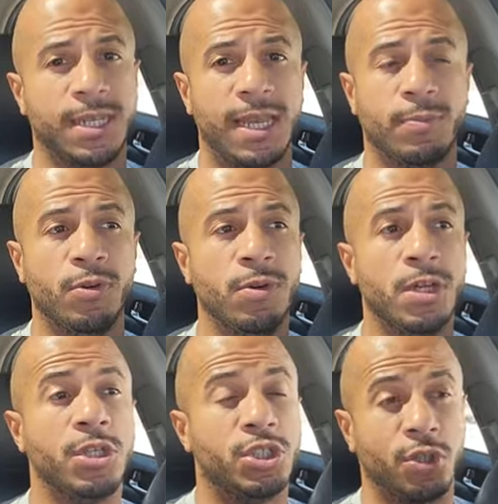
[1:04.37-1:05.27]
table.
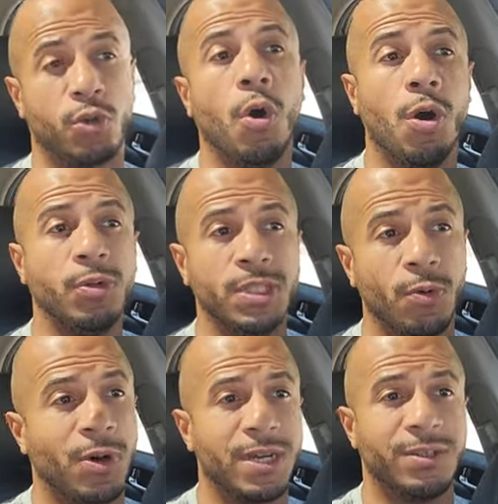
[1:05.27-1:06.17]
Shakur was the
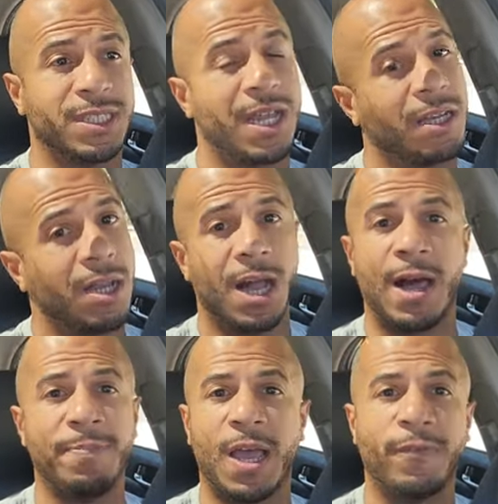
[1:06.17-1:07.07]
one that was like, nah,
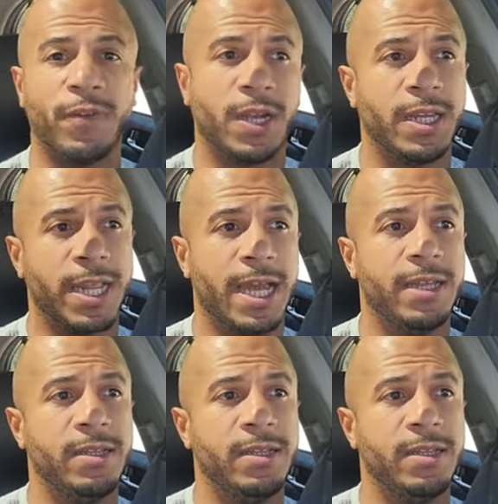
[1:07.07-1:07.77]
I'm not feeling that.